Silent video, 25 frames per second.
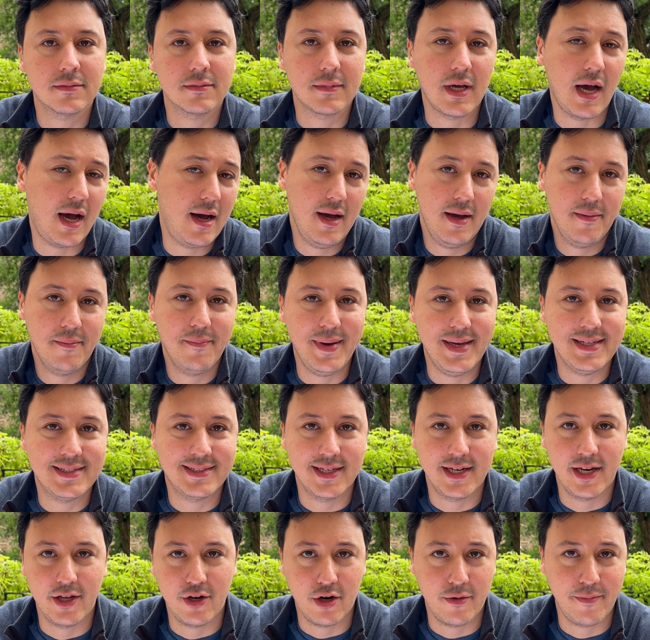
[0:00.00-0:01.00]
And
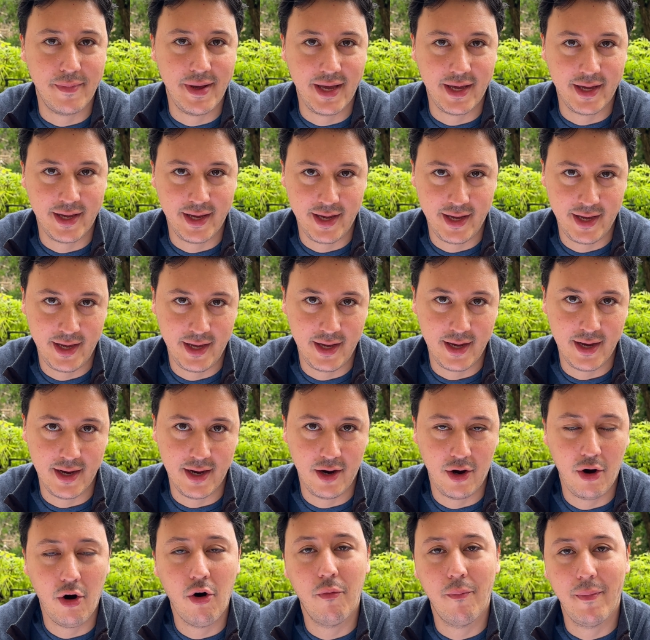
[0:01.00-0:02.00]
basically you're making
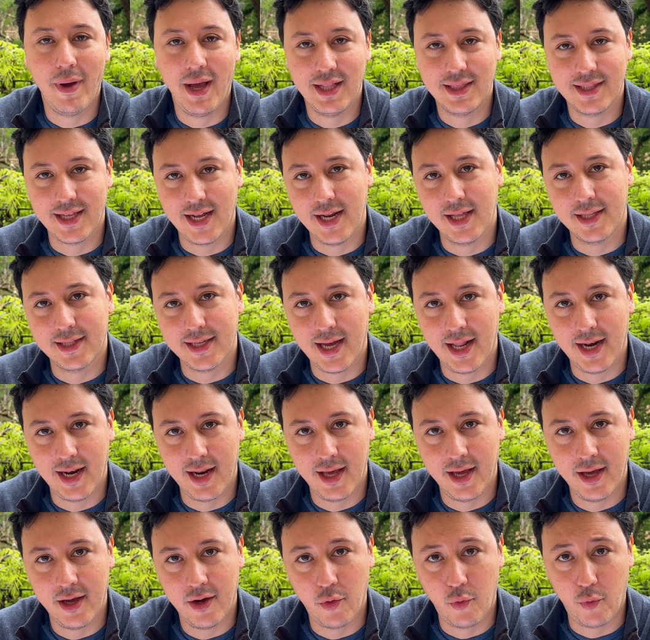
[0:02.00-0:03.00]
homemade
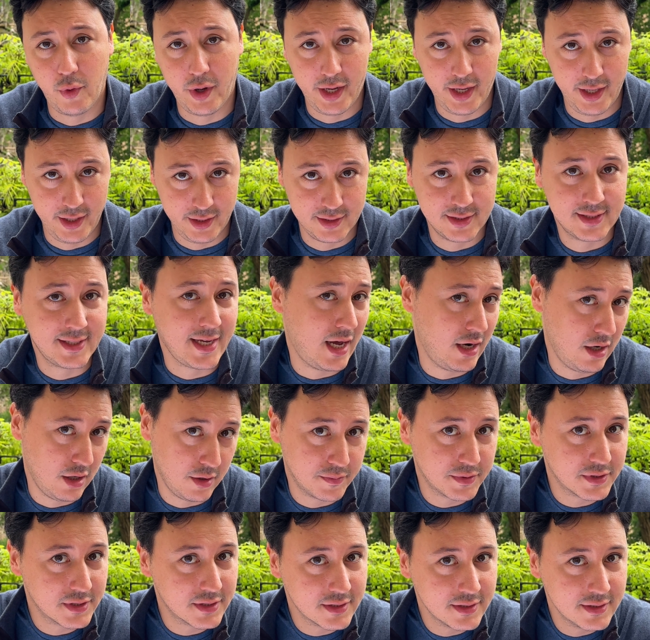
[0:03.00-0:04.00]
tagliatelle with
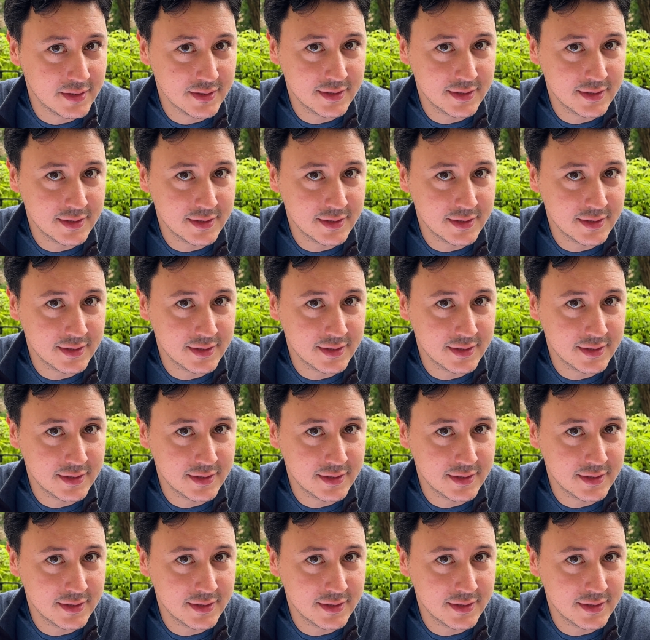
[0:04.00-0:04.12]
scallops.